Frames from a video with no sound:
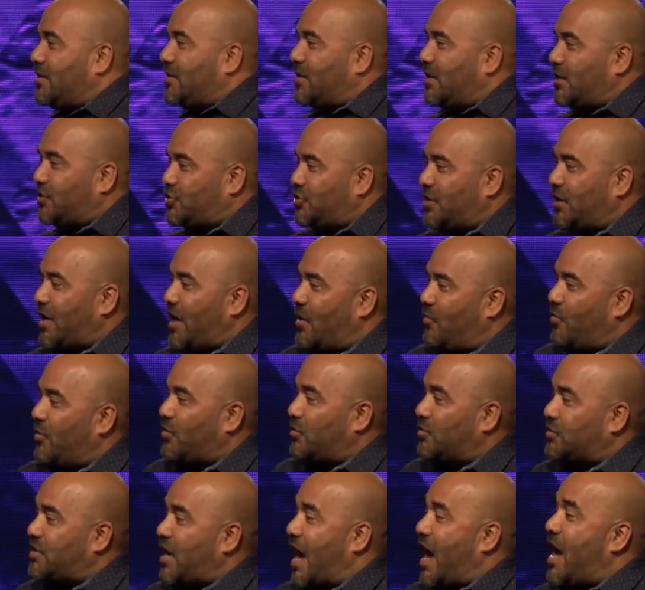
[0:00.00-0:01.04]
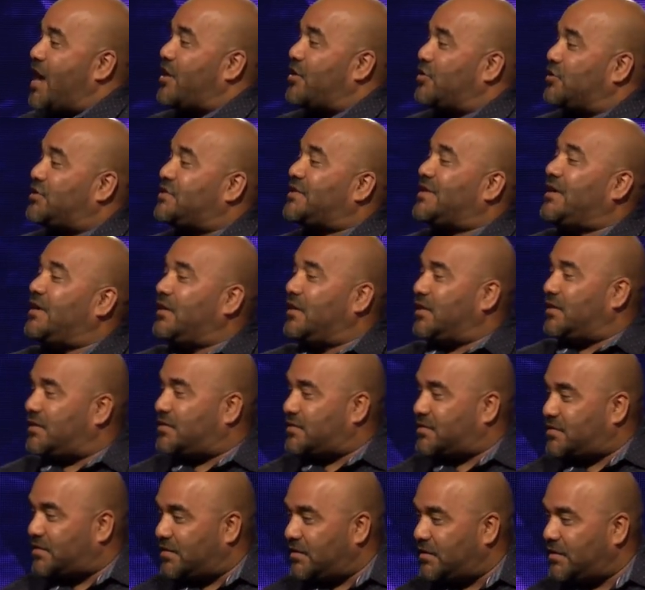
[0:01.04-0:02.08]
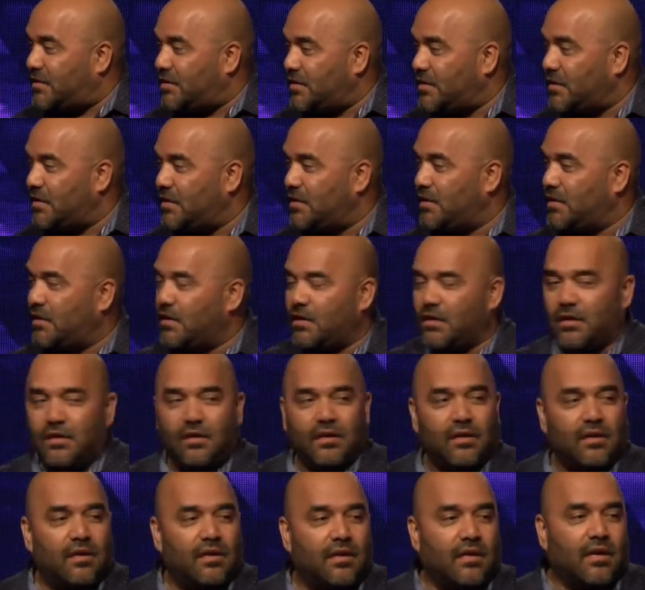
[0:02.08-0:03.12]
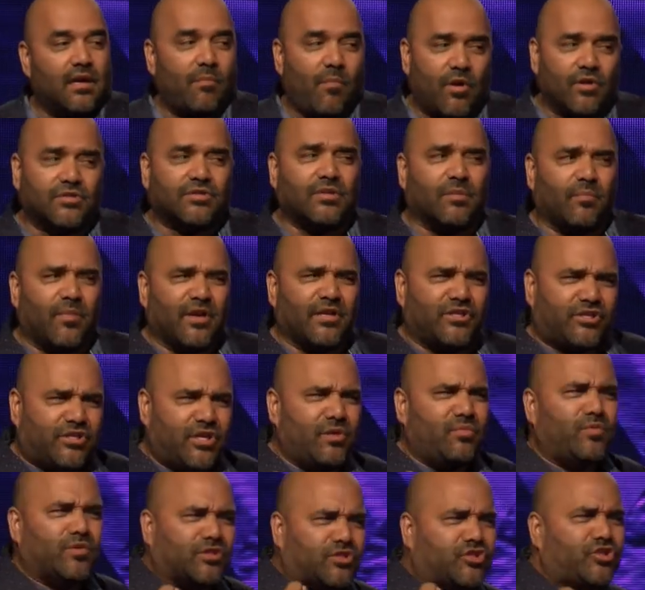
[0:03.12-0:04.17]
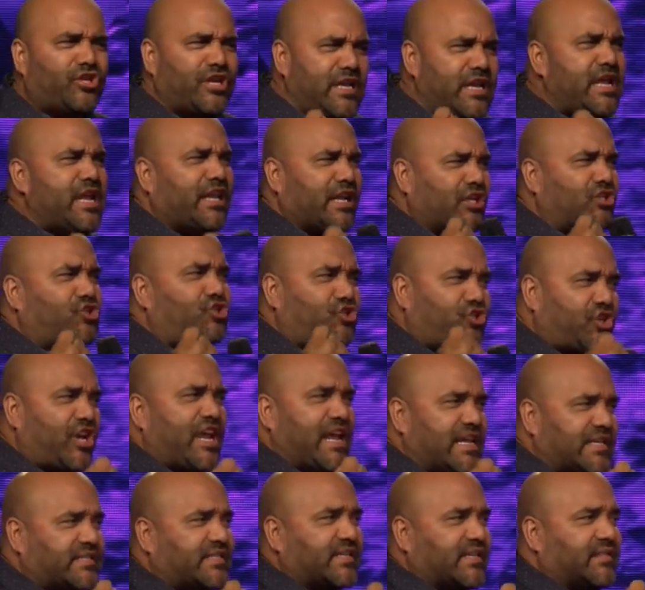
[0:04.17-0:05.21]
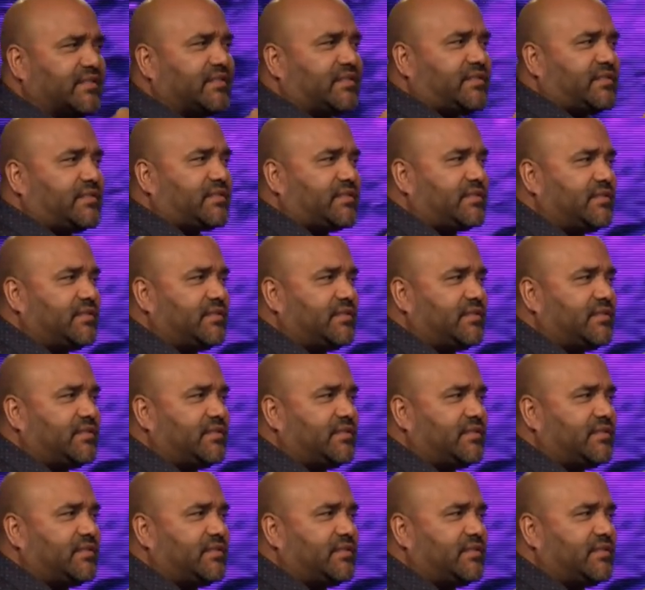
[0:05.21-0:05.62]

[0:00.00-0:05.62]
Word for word: that she got one of those iron skillets. Come on, somebody, she was she needed Jesus.